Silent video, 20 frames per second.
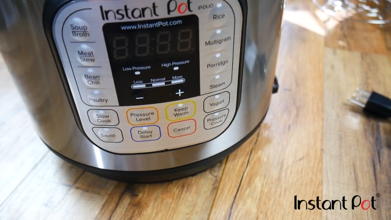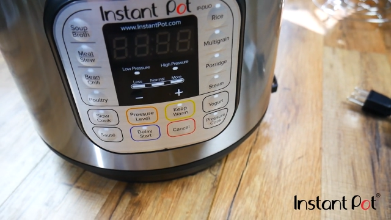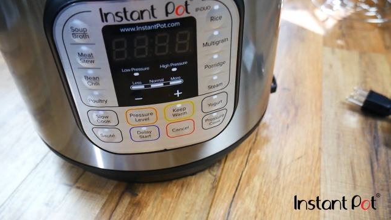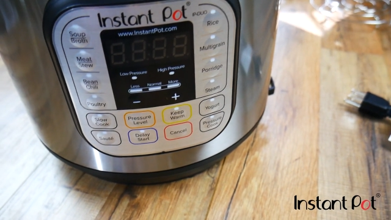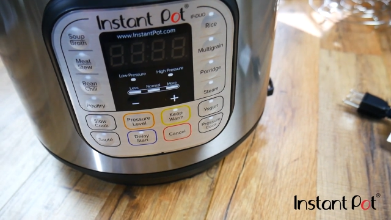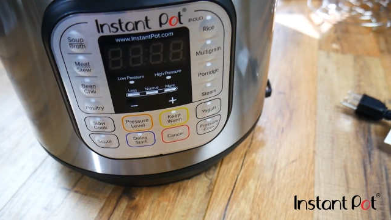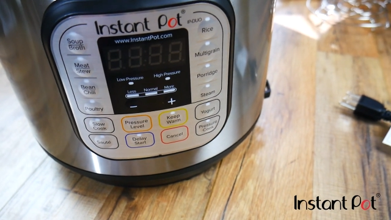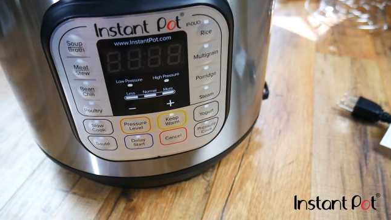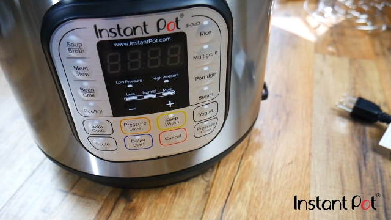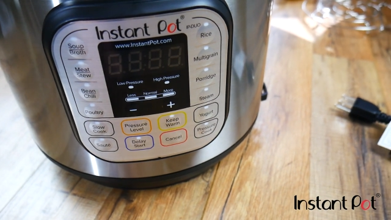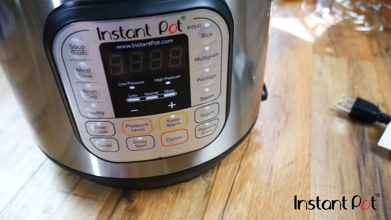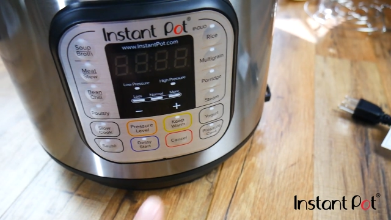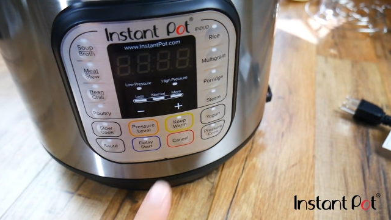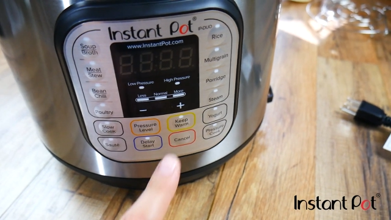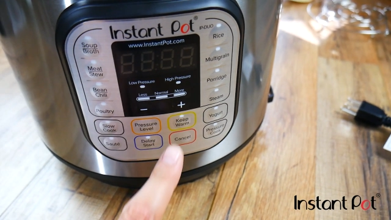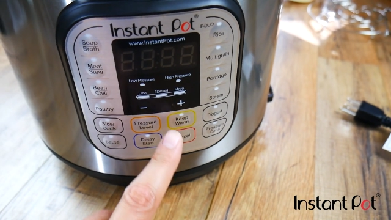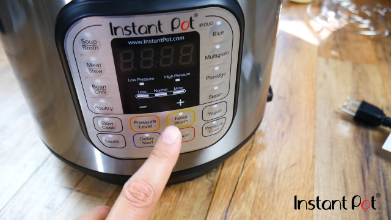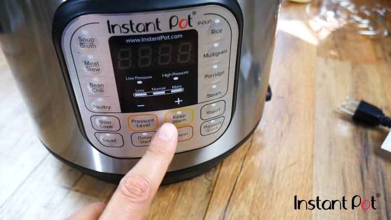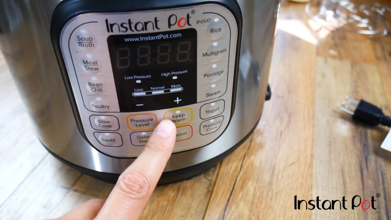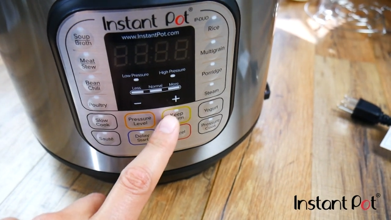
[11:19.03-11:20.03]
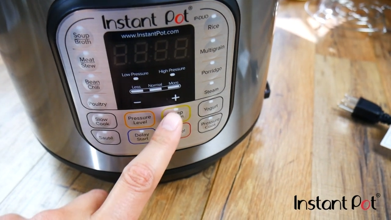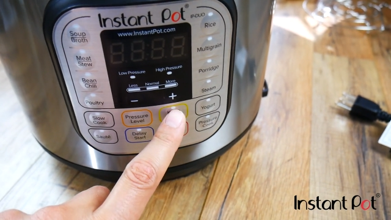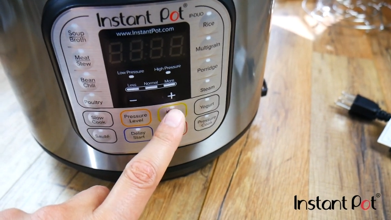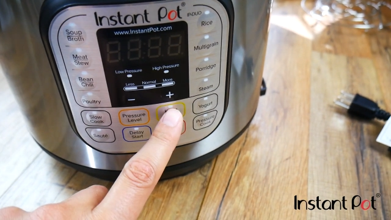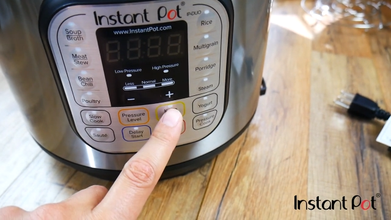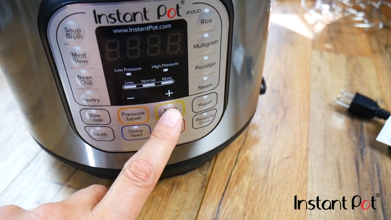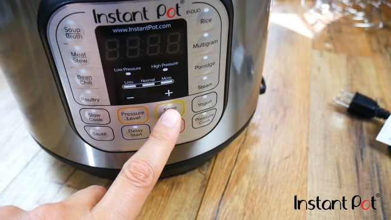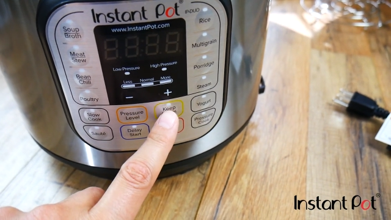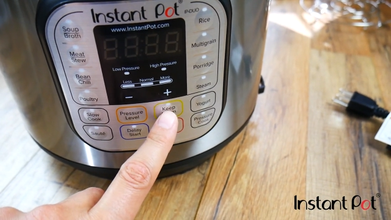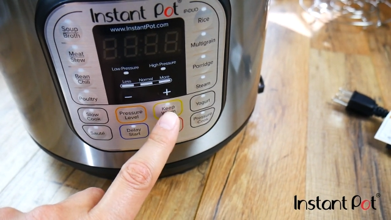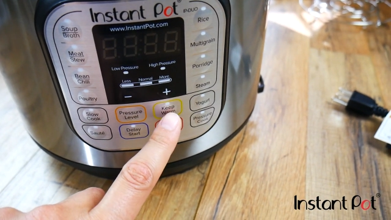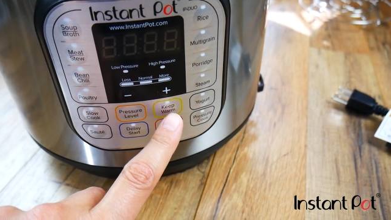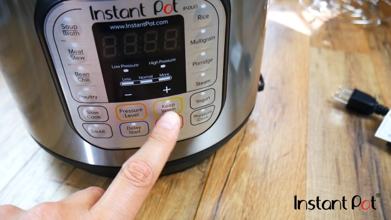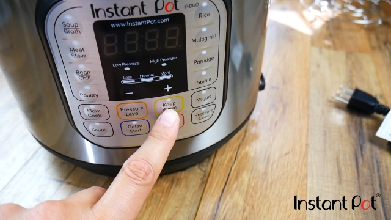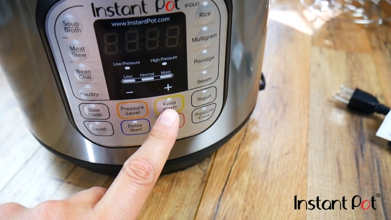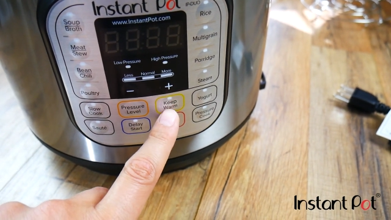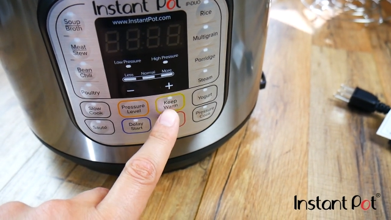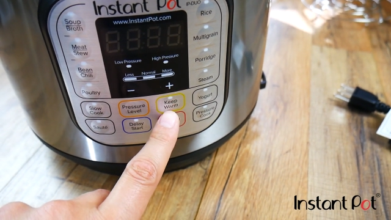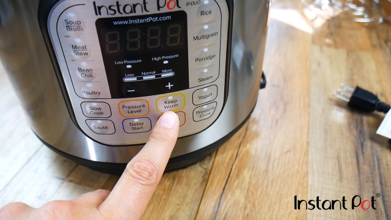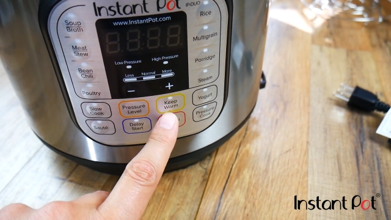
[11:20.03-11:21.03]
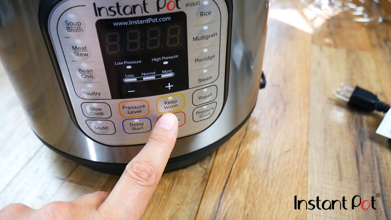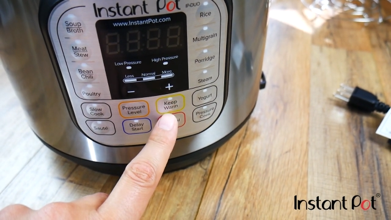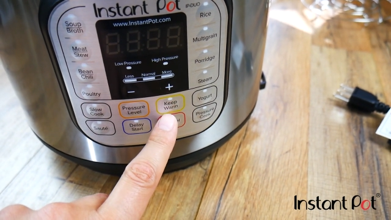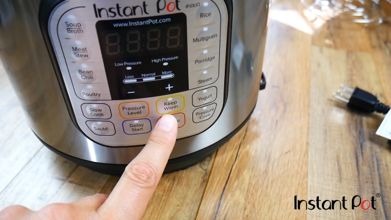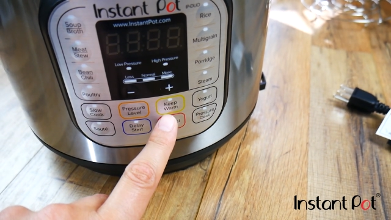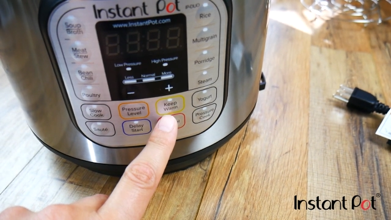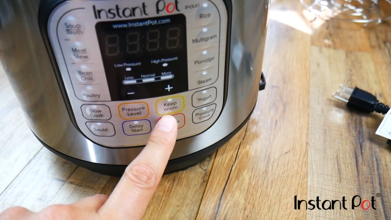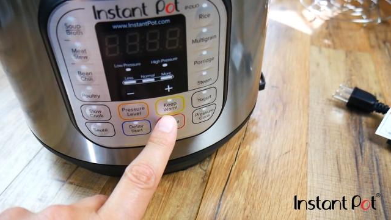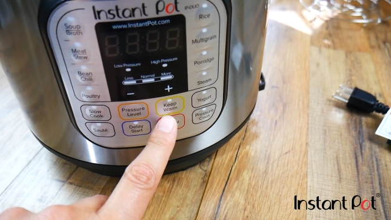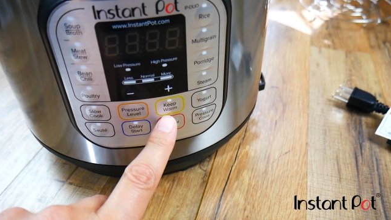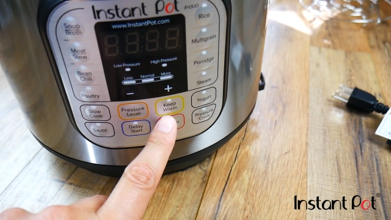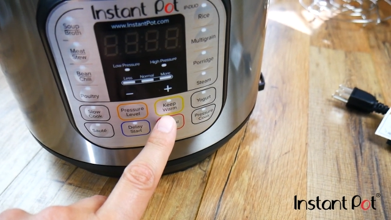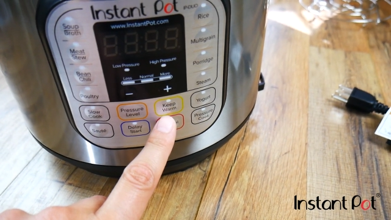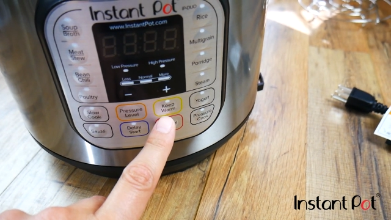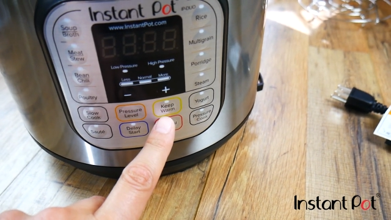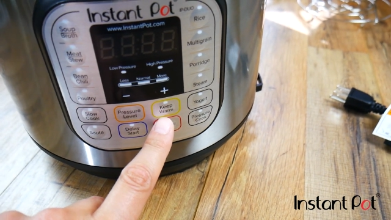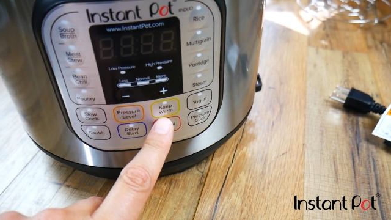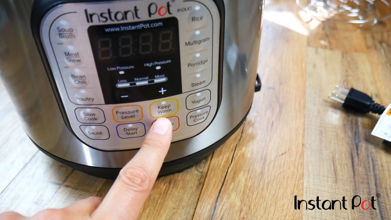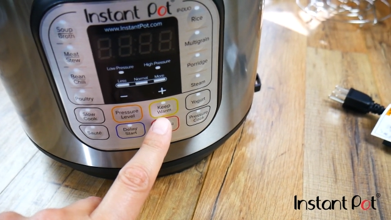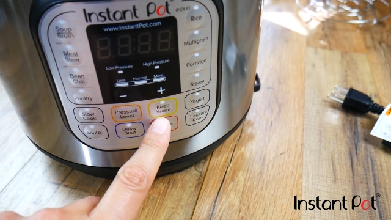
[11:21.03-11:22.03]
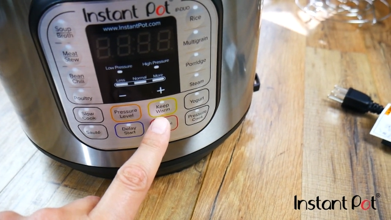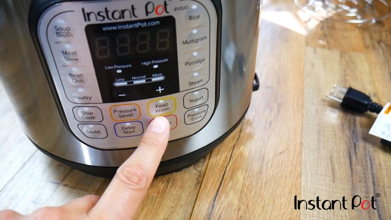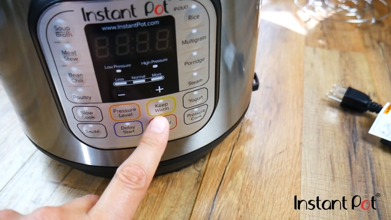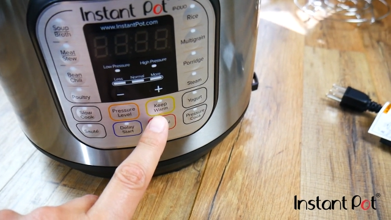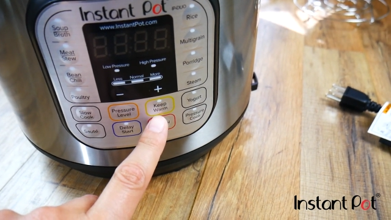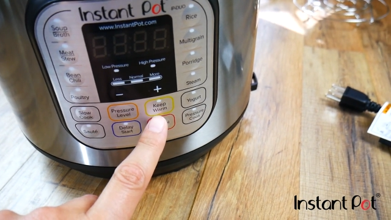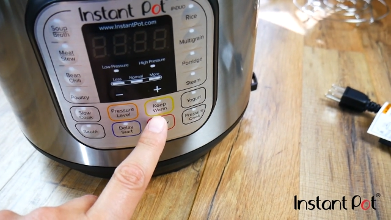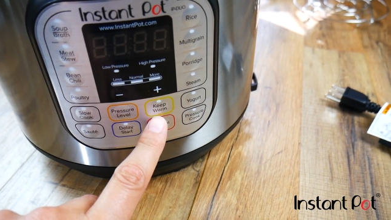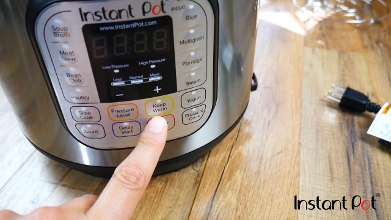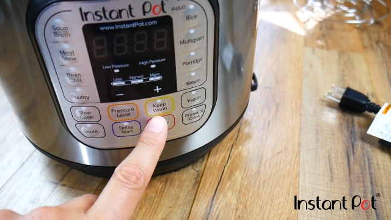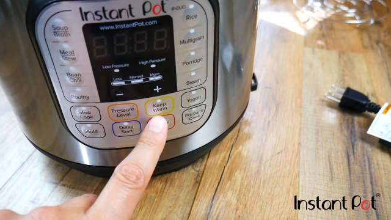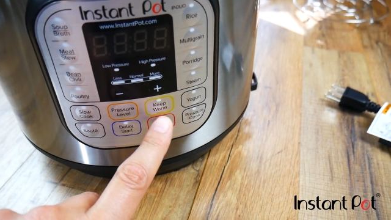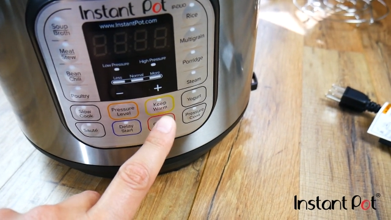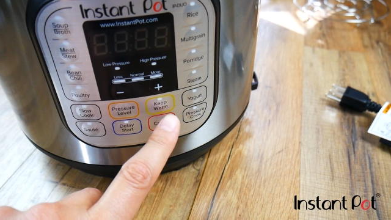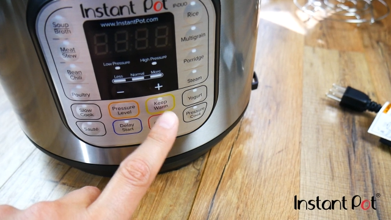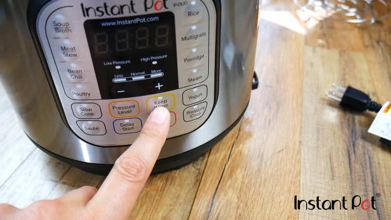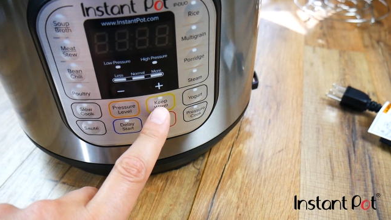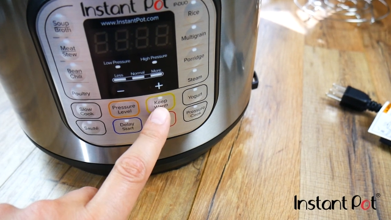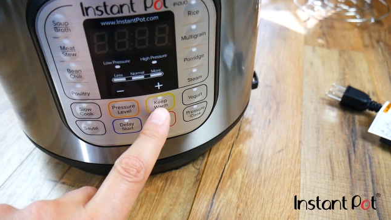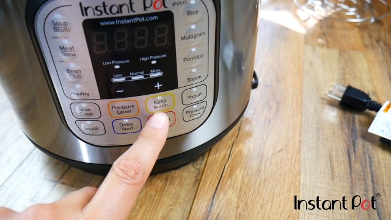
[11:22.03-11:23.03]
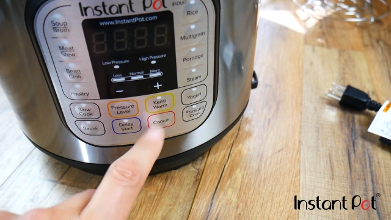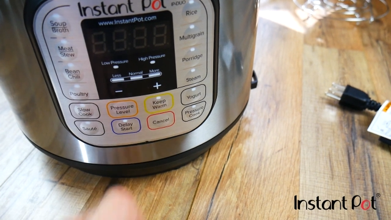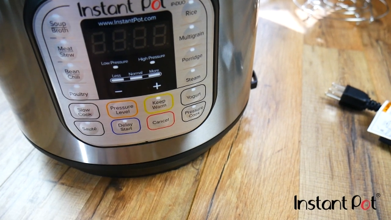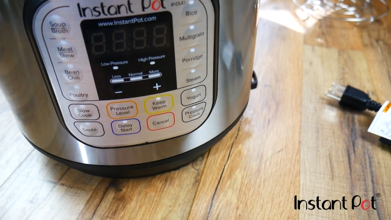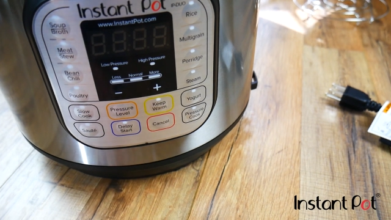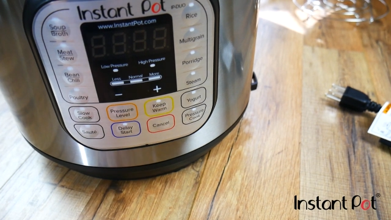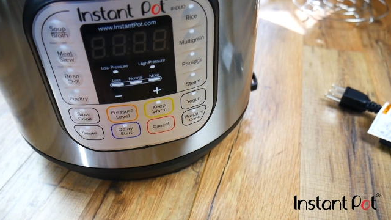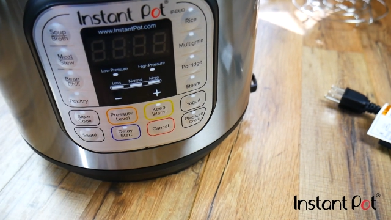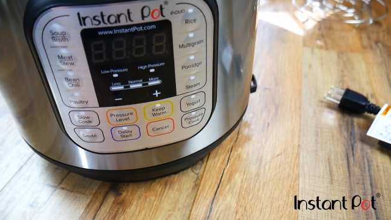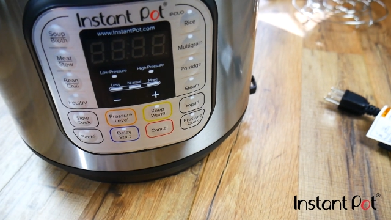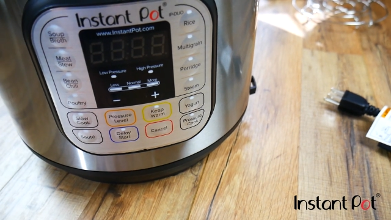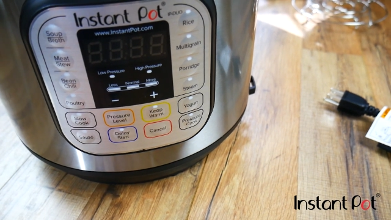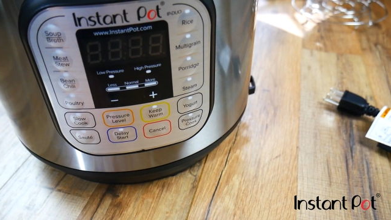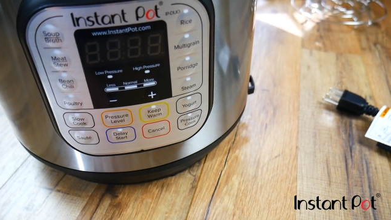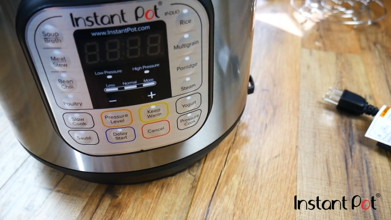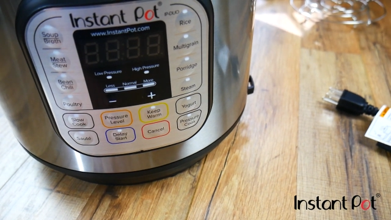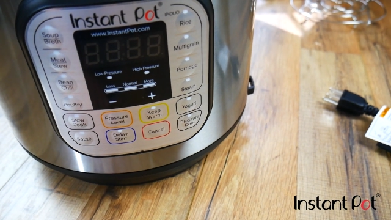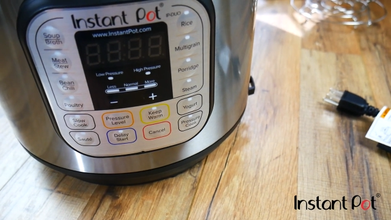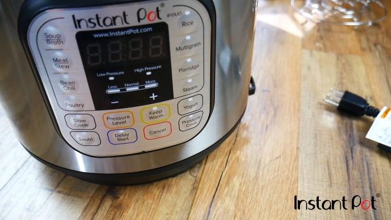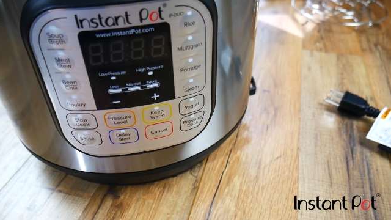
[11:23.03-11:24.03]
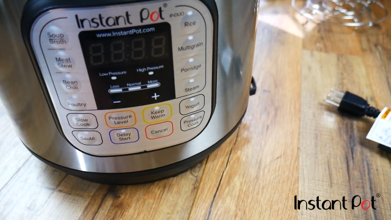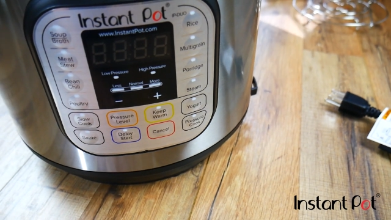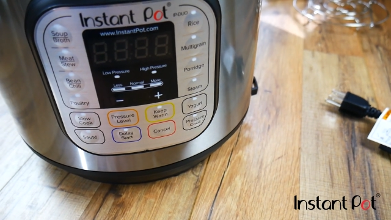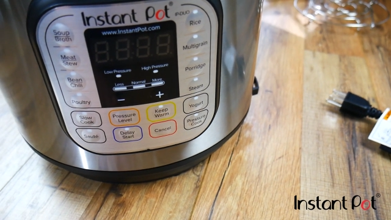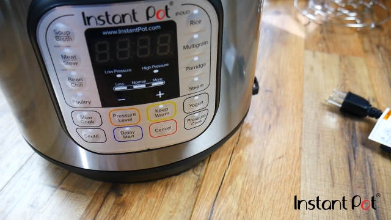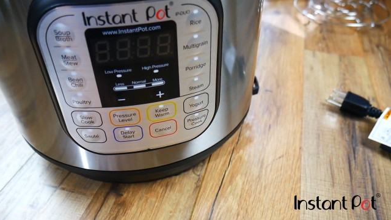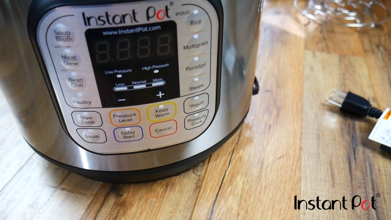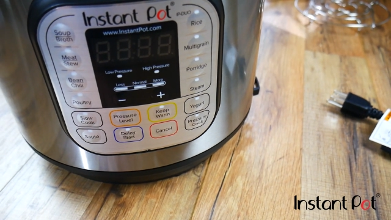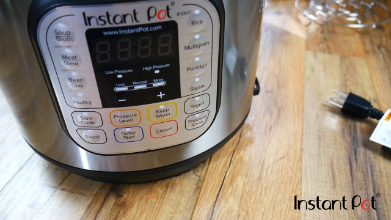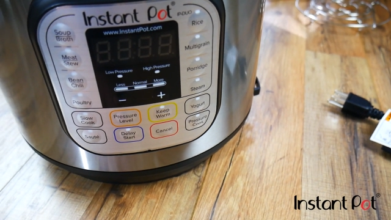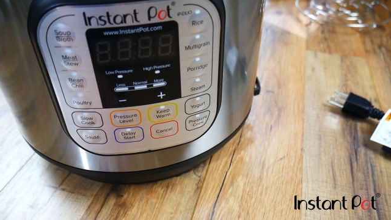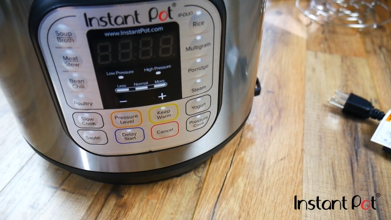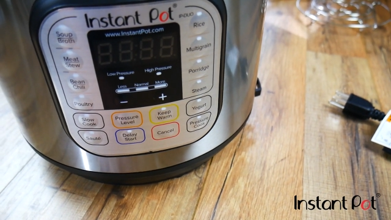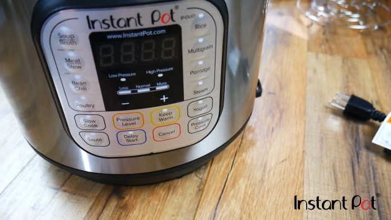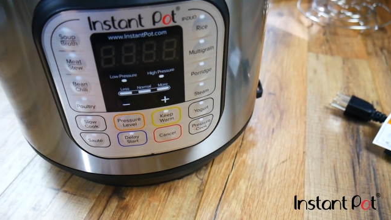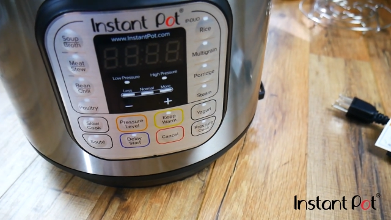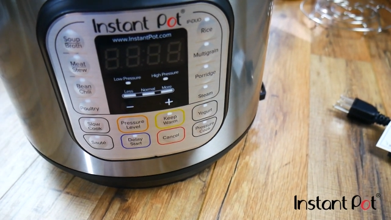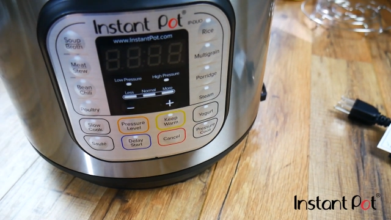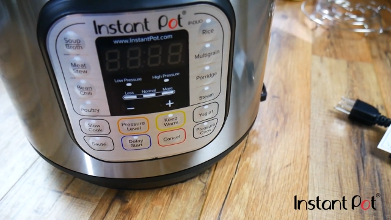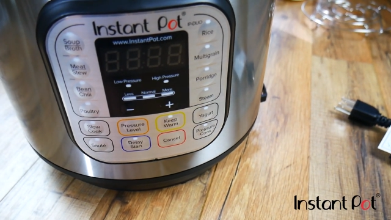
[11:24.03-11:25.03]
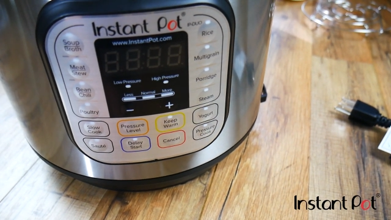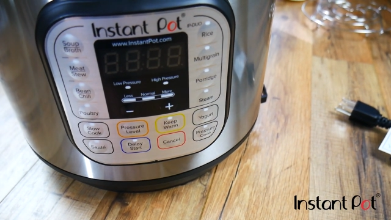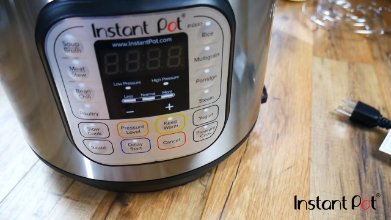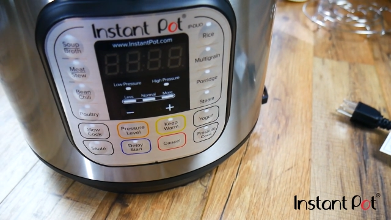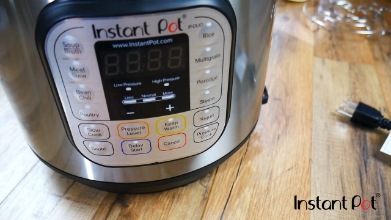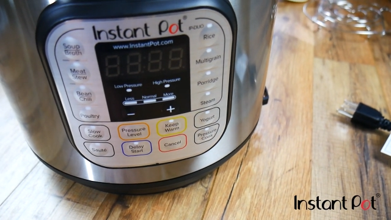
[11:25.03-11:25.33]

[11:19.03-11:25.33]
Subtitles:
No face is visible, so there are no lips to read.